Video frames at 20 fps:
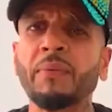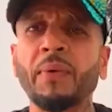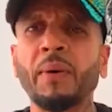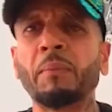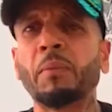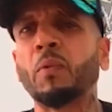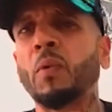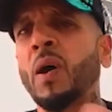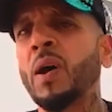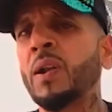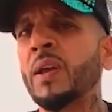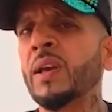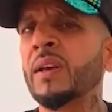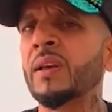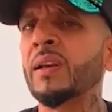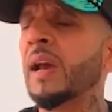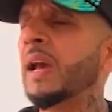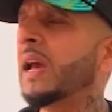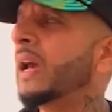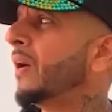if I'm running,
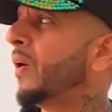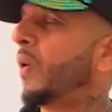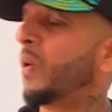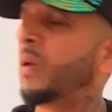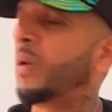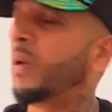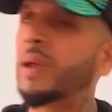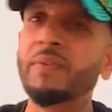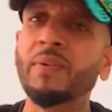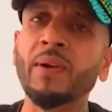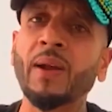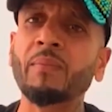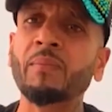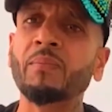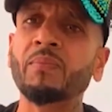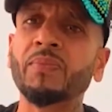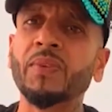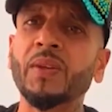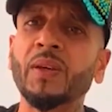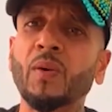or even
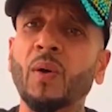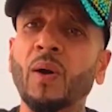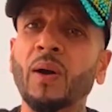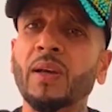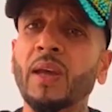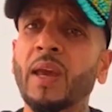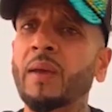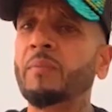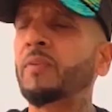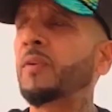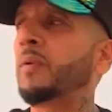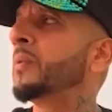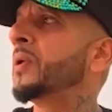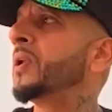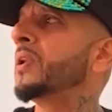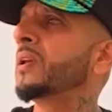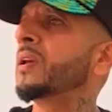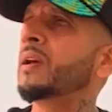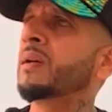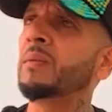you know, I came from
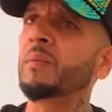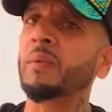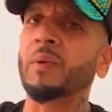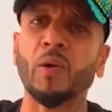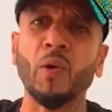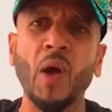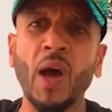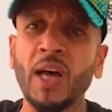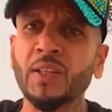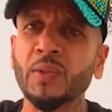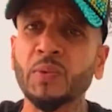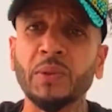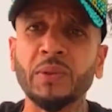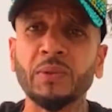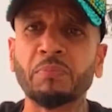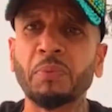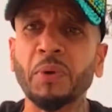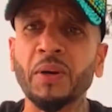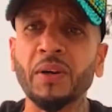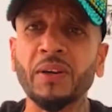India and the grass was
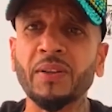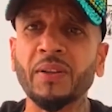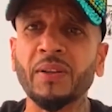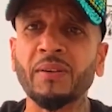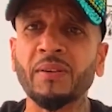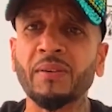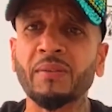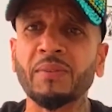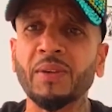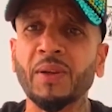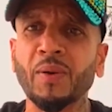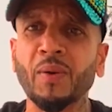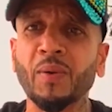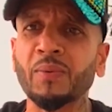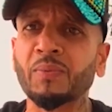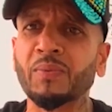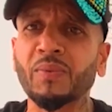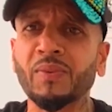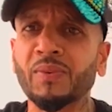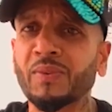bigger than, you know,
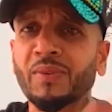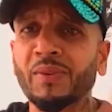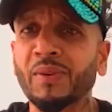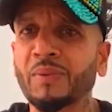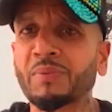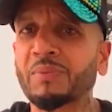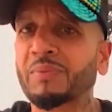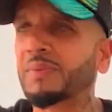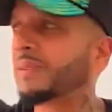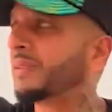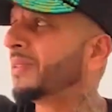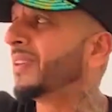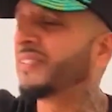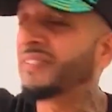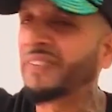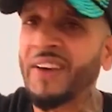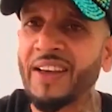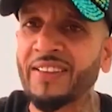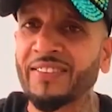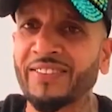the
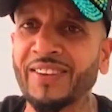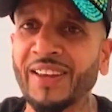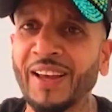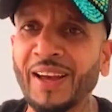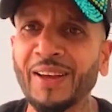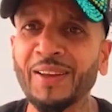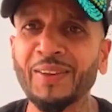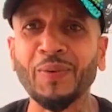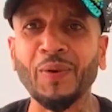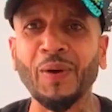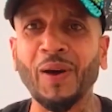fence. So